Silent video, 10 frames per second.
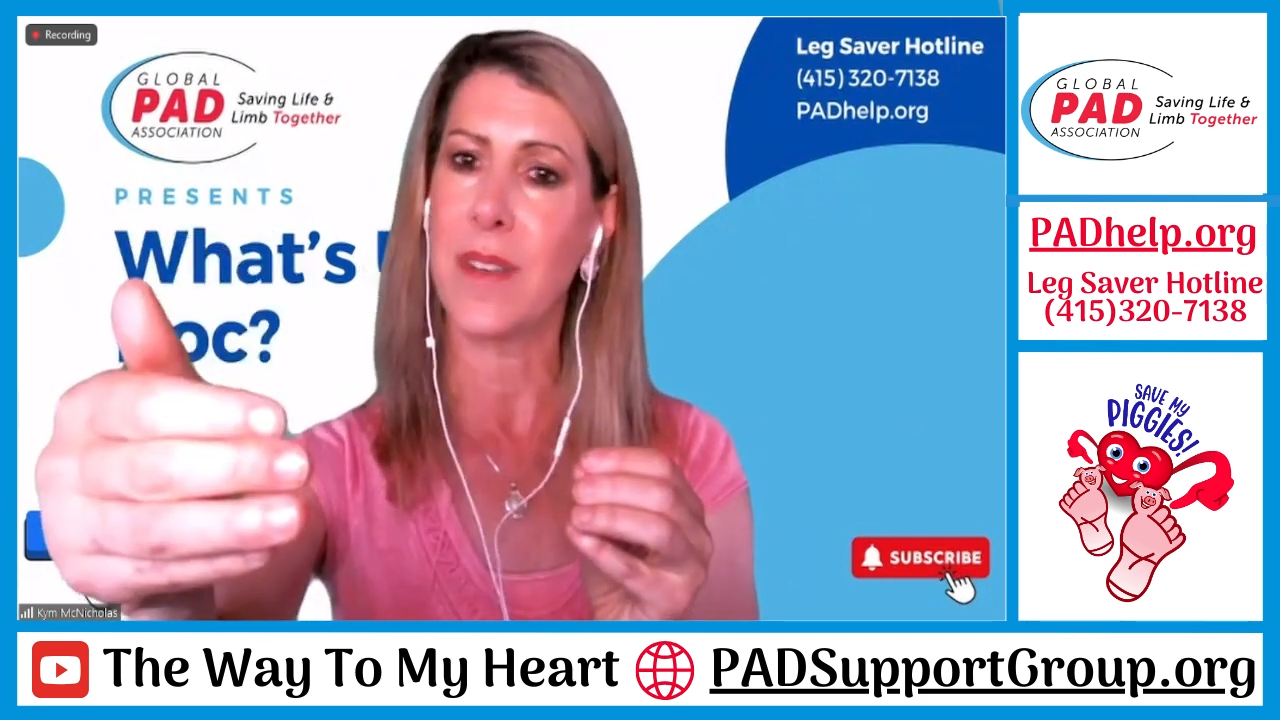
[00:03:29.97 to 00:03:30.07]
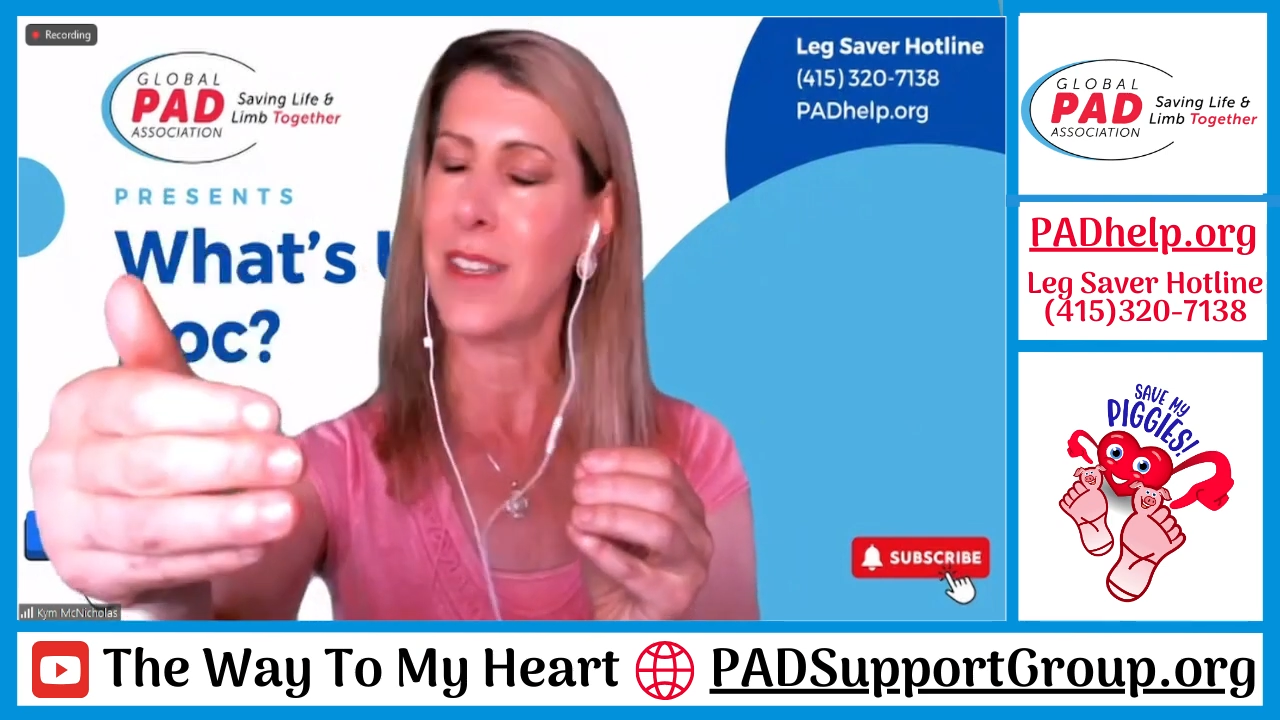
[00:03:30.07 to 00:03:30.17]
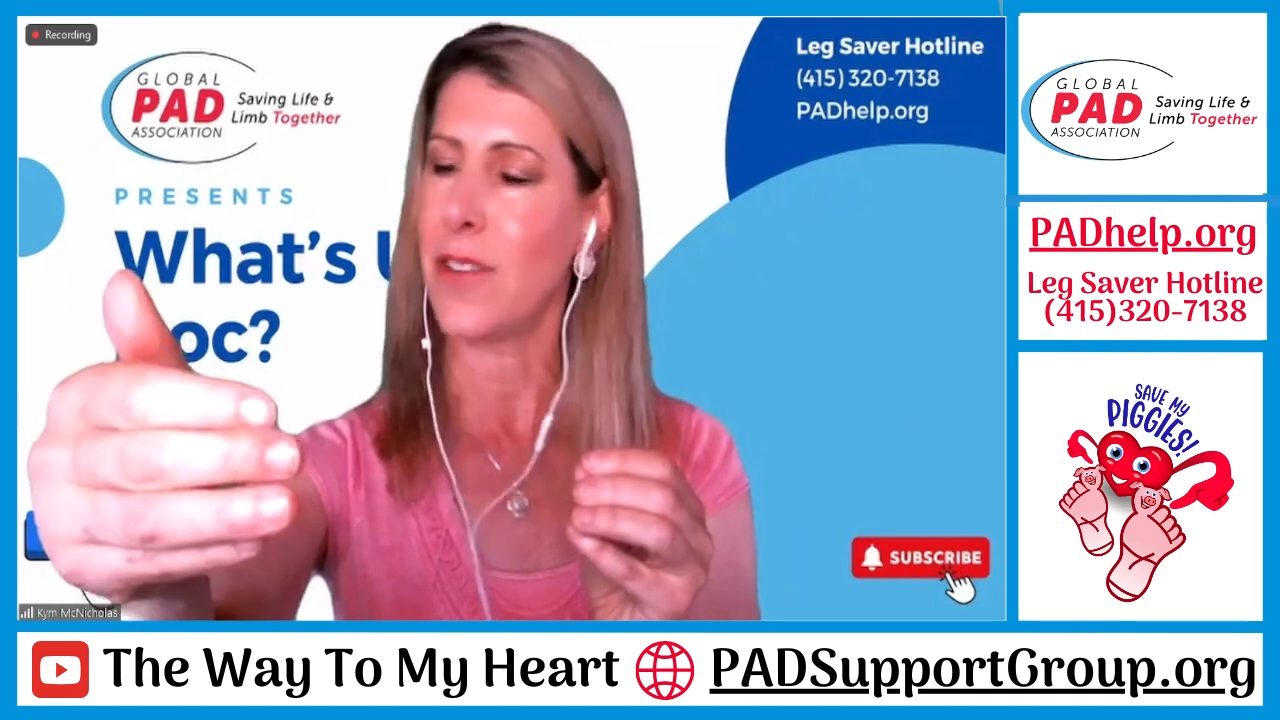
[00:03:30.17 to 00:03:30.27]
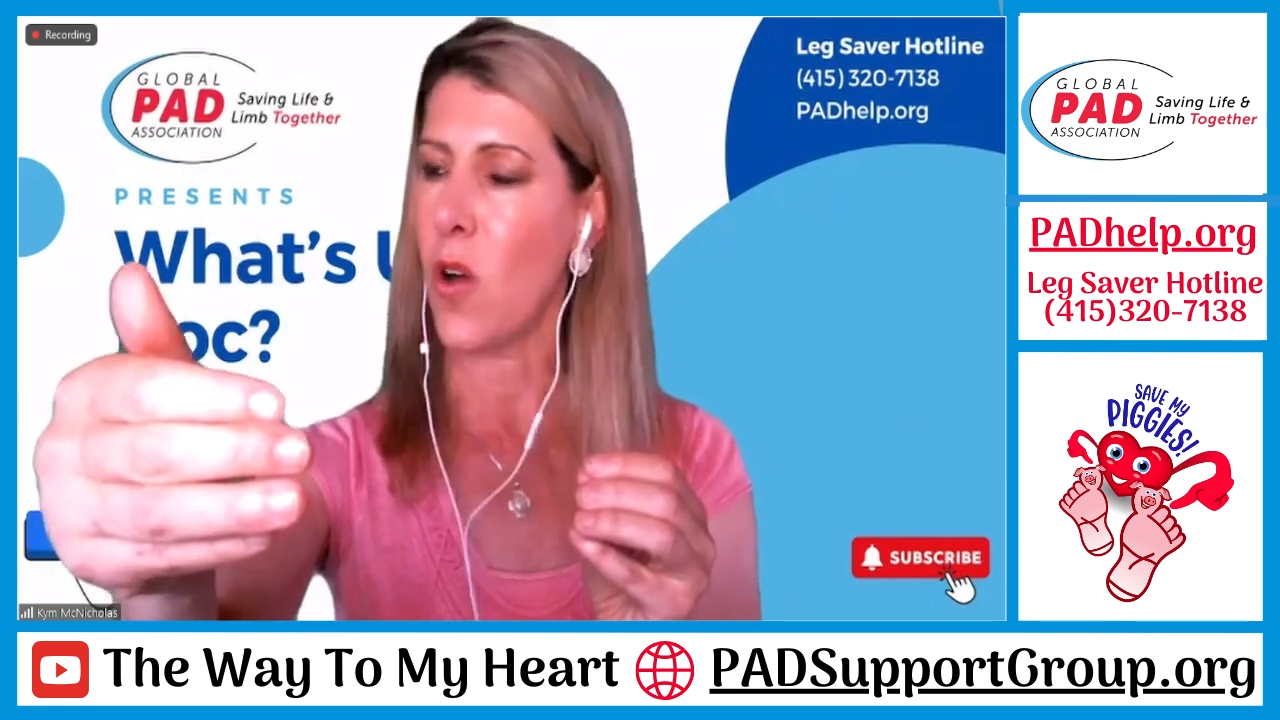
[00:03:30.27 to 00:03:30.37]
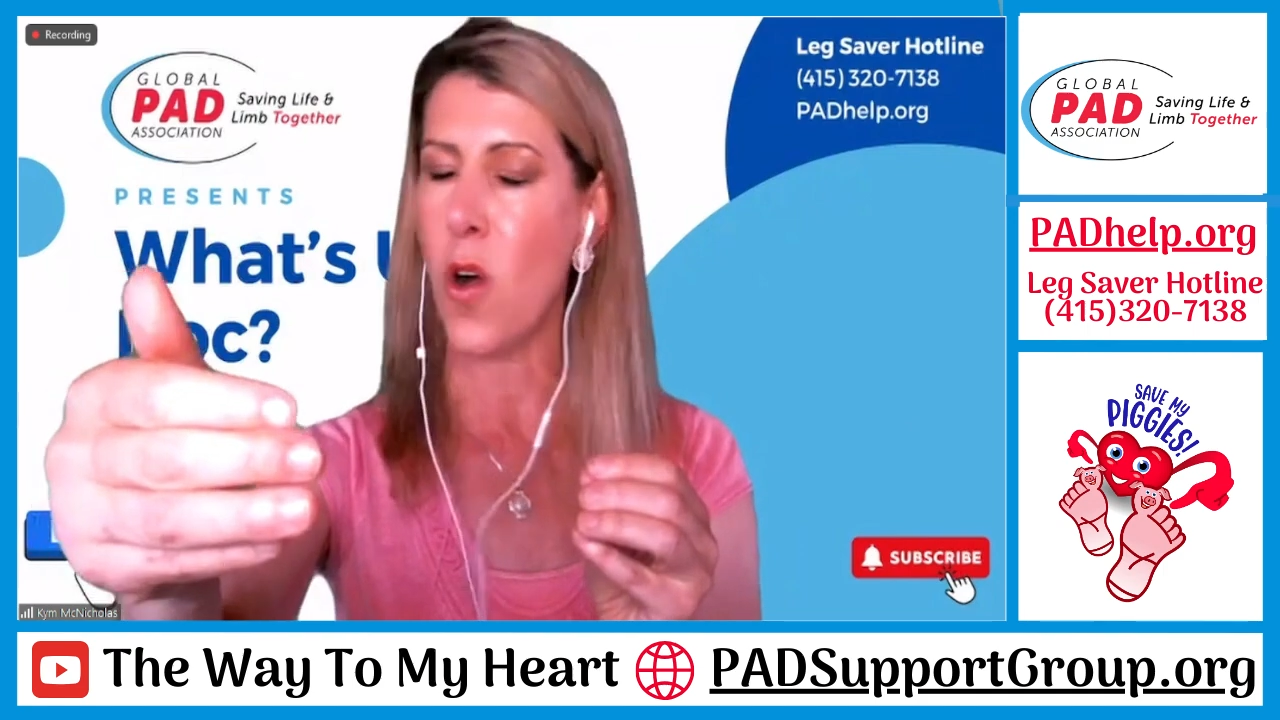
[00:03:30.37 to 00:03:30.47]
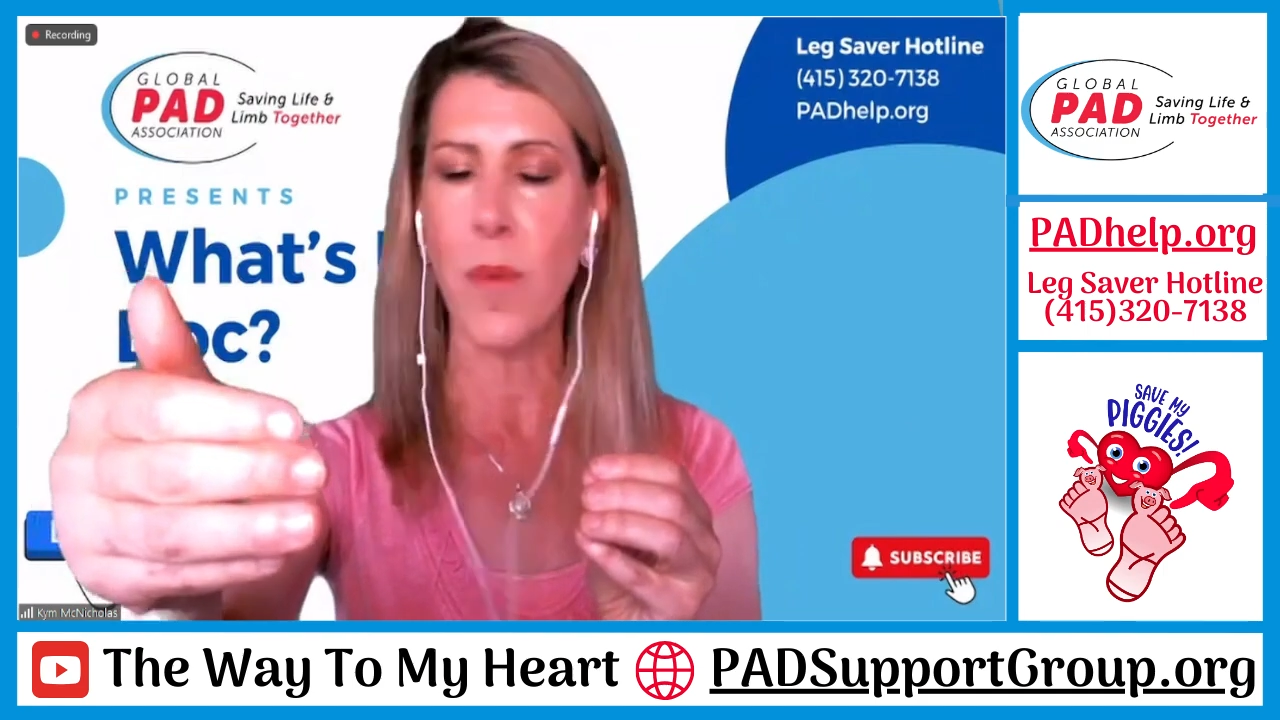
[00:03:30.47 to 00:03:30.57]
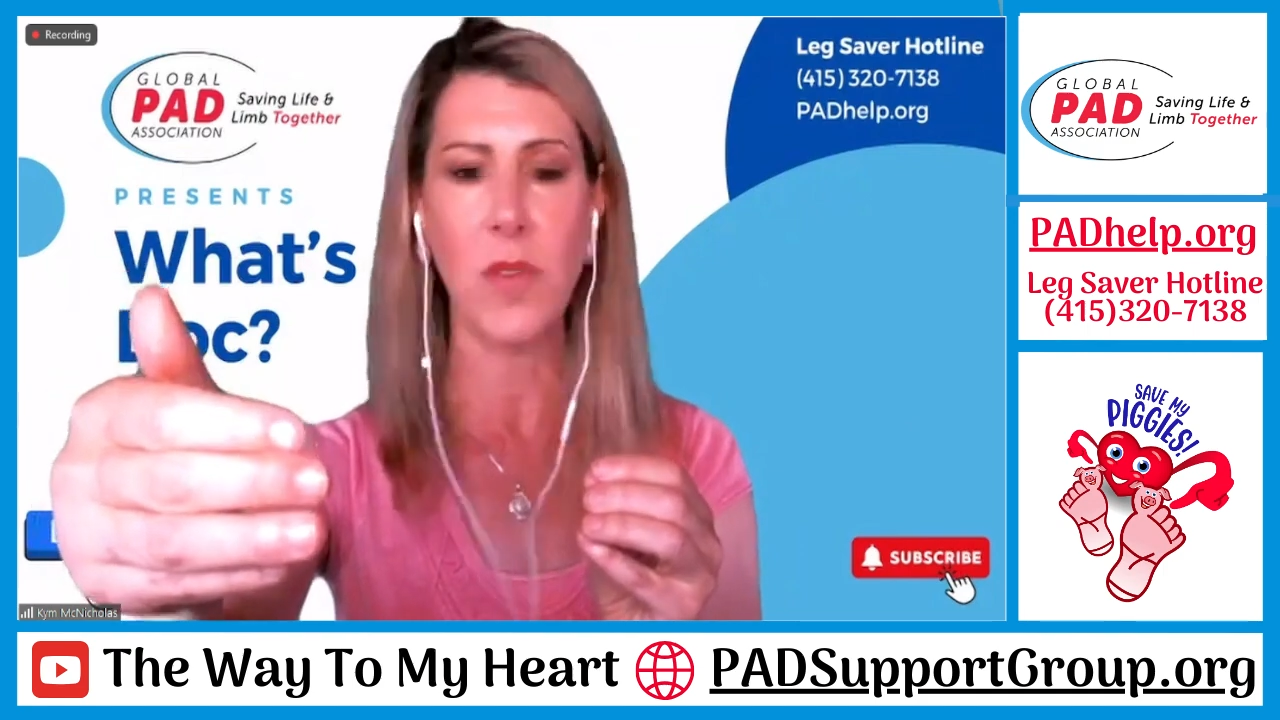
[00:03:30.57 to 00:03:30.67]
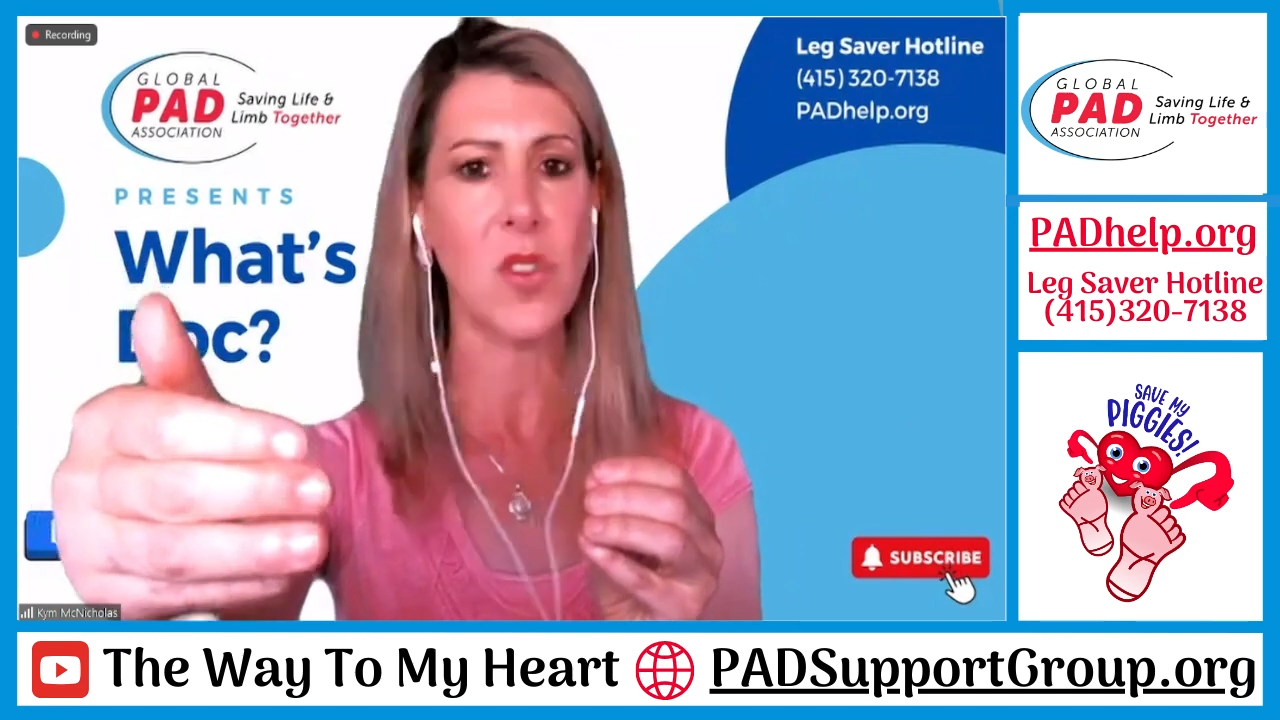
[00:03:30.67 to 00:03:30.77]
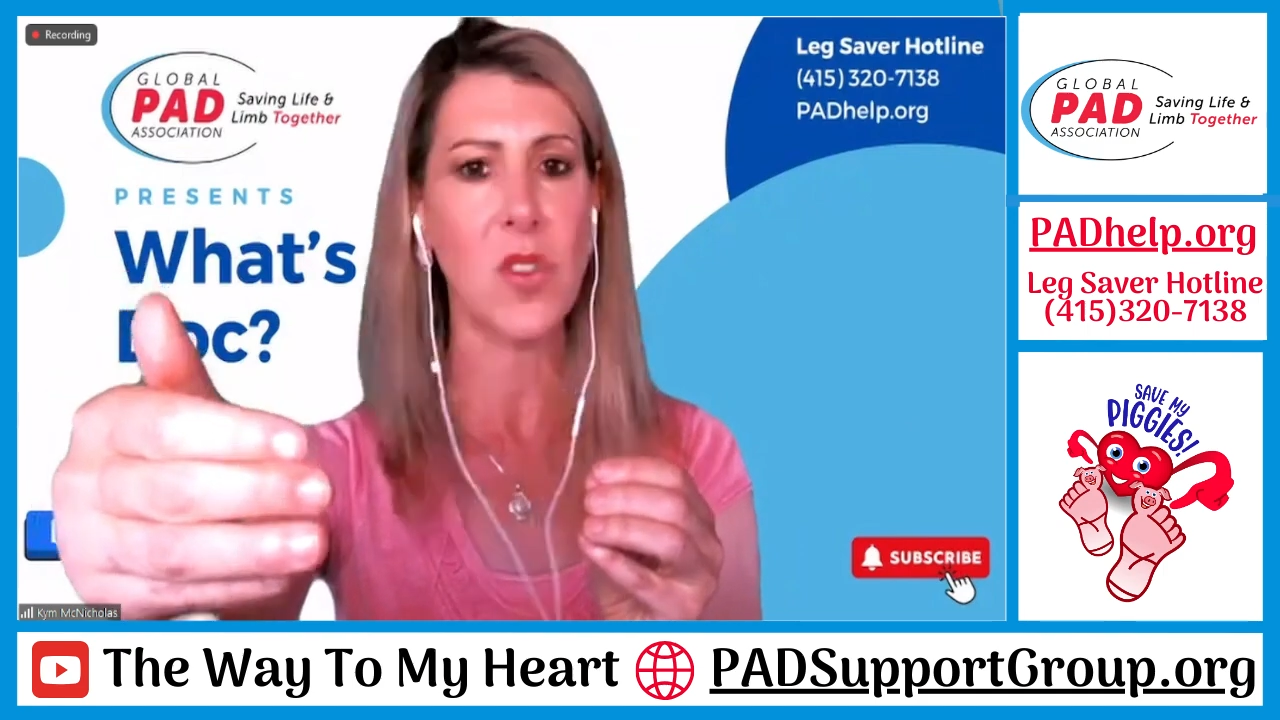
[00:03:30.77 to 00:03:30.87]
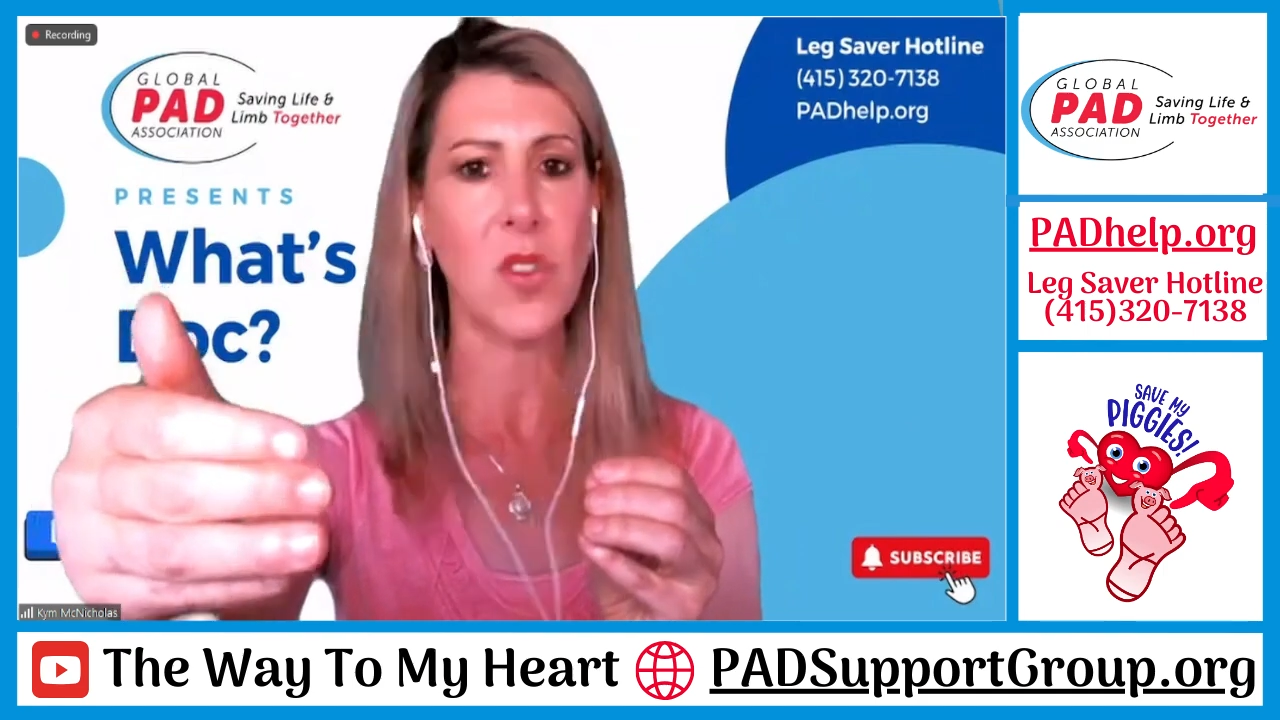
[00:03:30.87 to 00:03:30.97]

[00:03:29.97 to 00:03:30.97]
you're almost